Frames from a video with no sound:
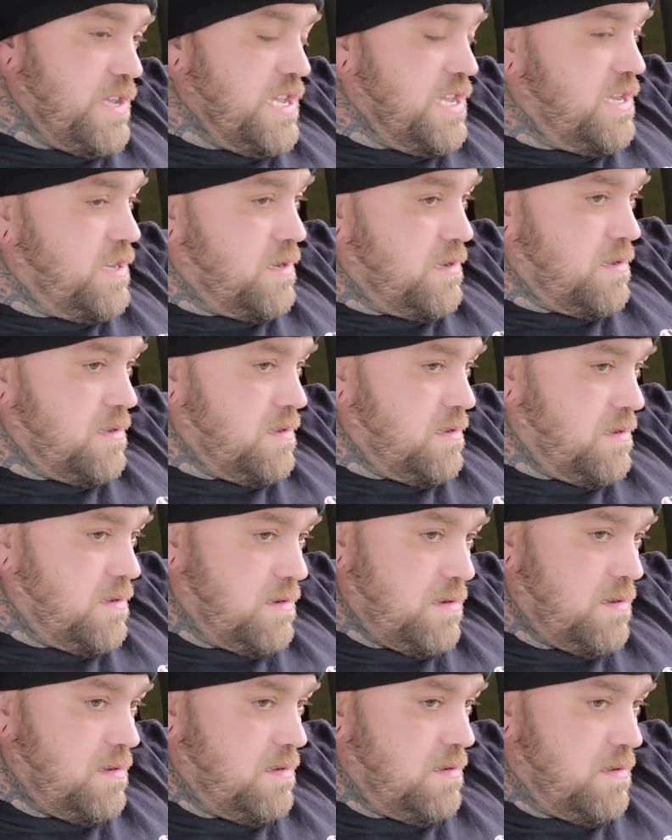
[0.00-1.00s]
eating,
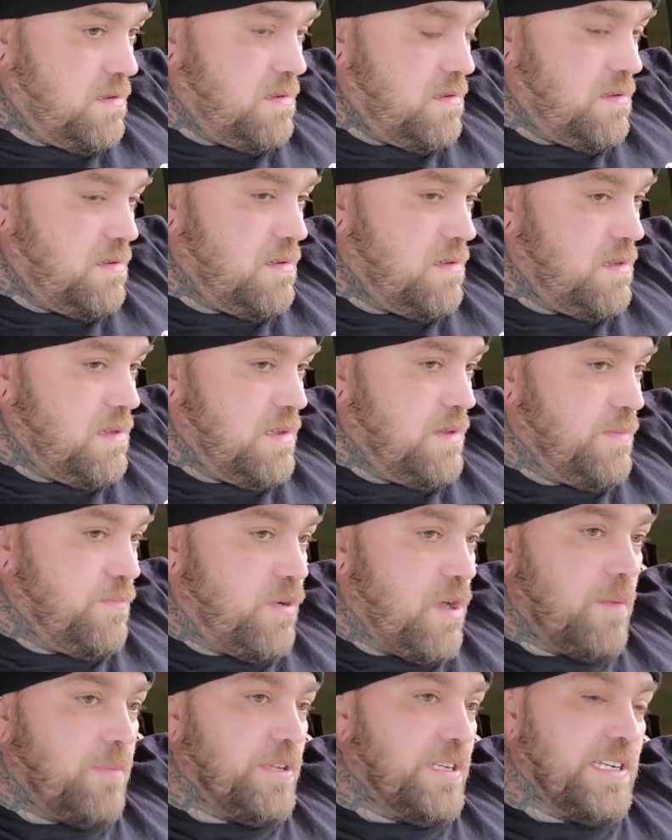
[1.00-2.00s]

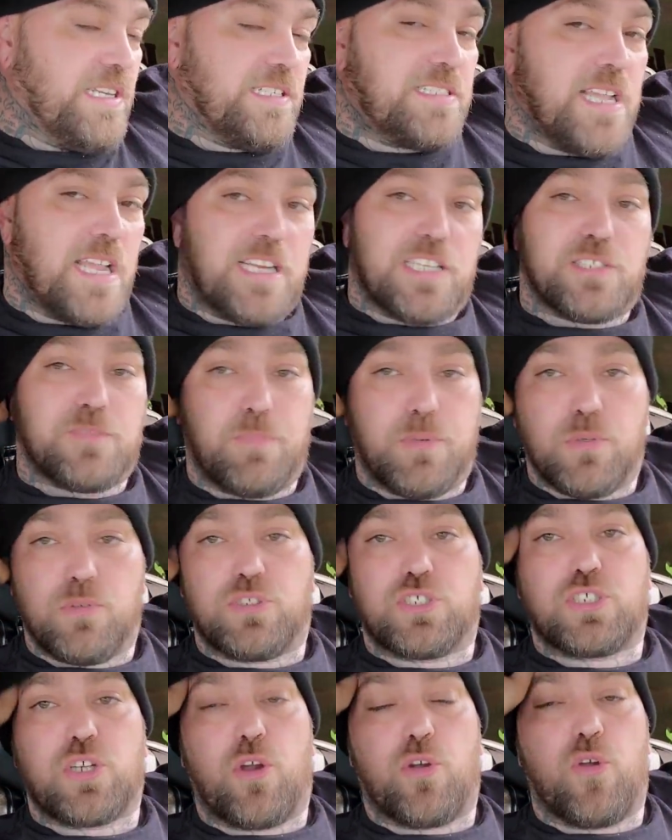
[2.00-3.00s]
probably in there taking his blue
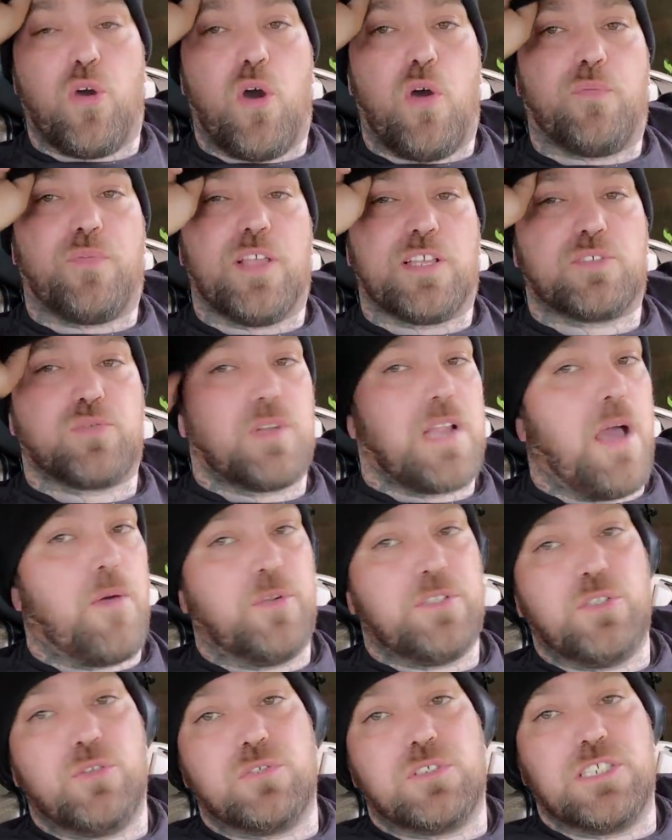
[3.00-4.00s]
shirt off. That's what I
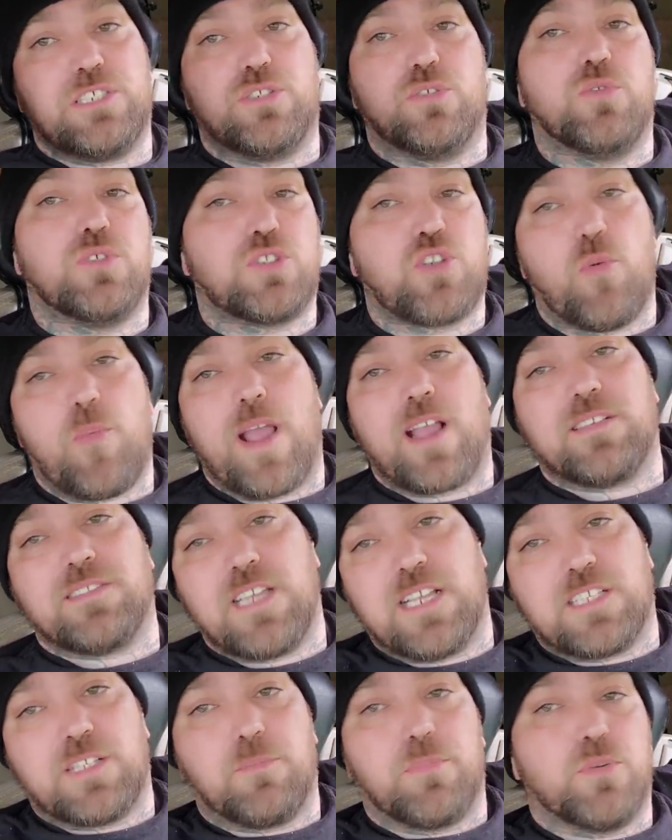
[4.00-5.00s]
would usually do, is go back and
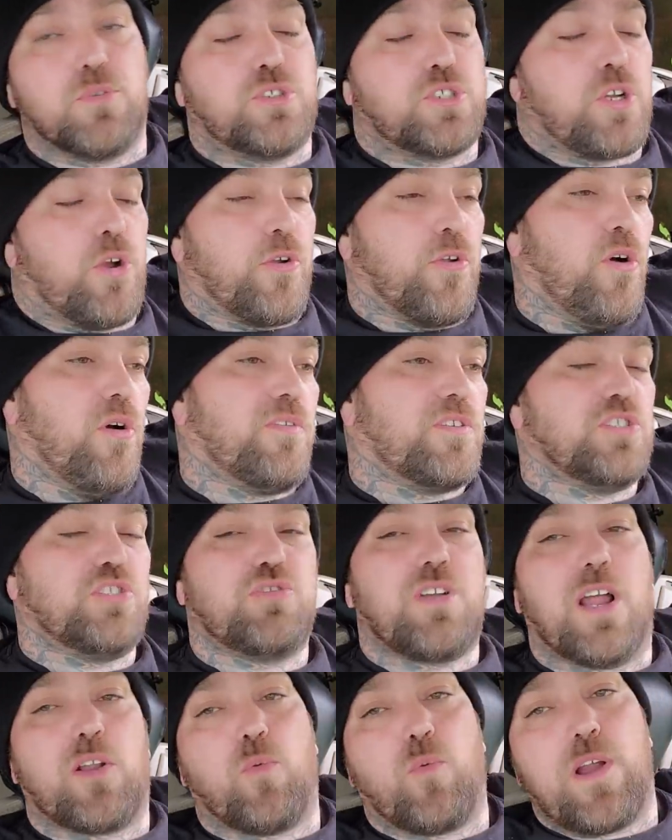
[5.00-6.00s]
take the blue shirt off, because you
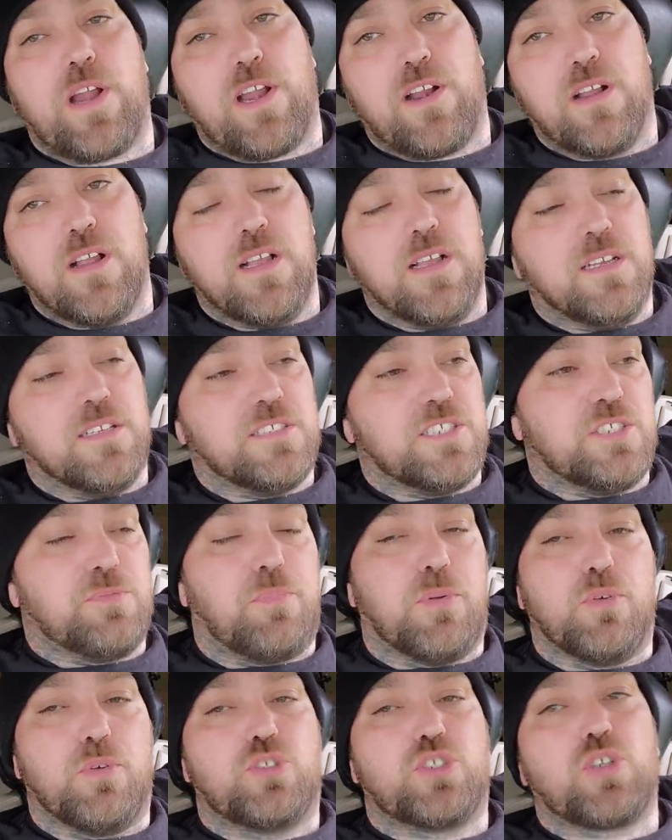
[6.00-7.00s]
got to wear these
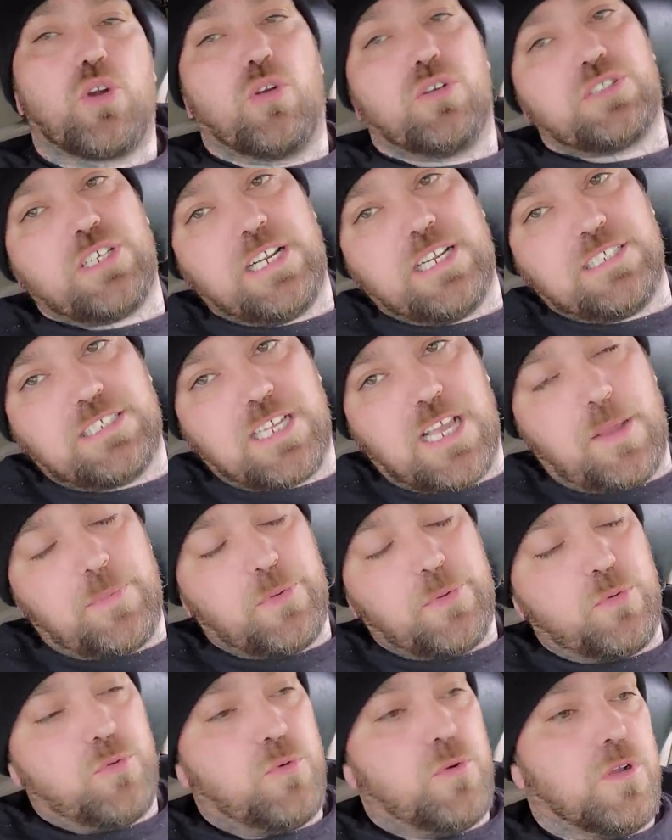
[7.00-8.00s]
blue shirts anytime
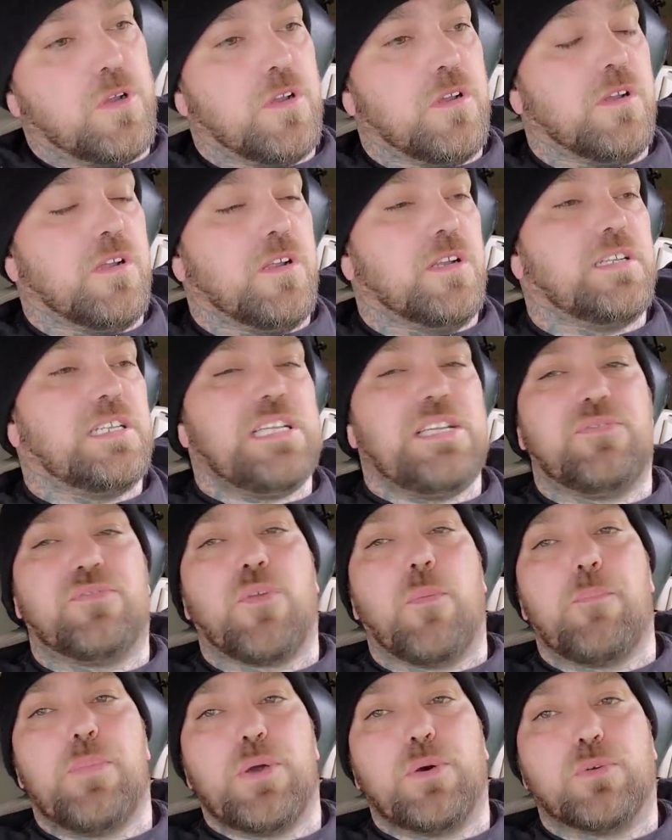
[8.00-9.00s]
you leave
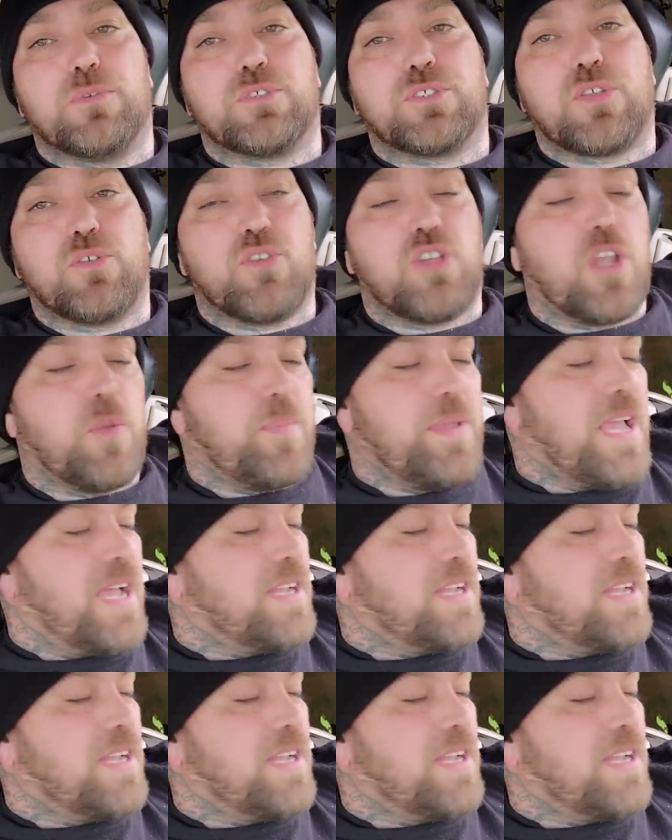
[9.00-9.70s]
the building so you can be